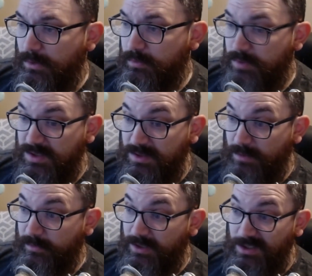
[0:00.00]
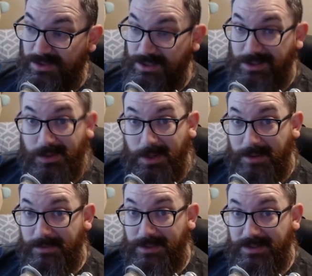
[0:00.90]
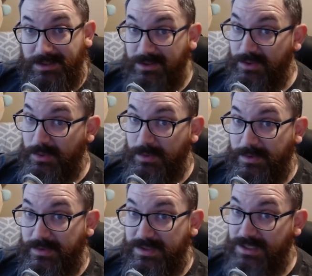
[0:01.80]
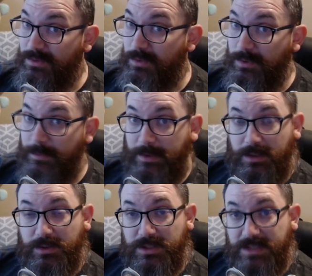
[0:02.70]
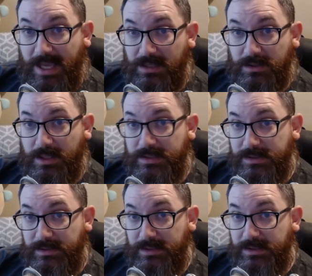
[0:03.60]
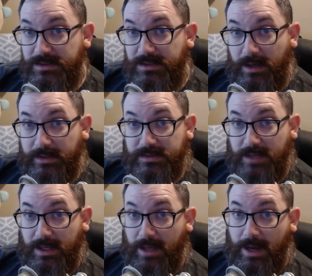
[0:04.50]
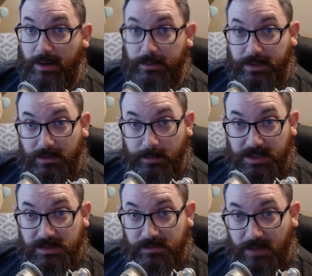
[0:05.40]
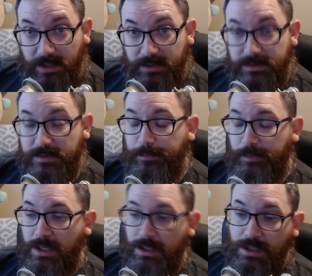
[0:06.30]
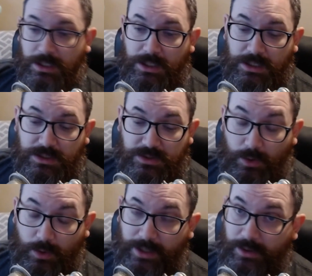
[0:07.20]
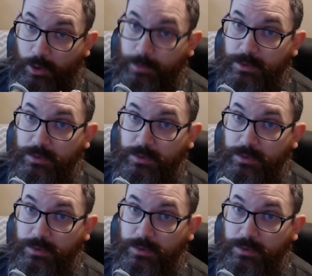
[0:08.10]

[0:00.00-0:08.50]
some videos that don't have anything to do with SQL that are just analyzing these stocks that our database finds. So I hope you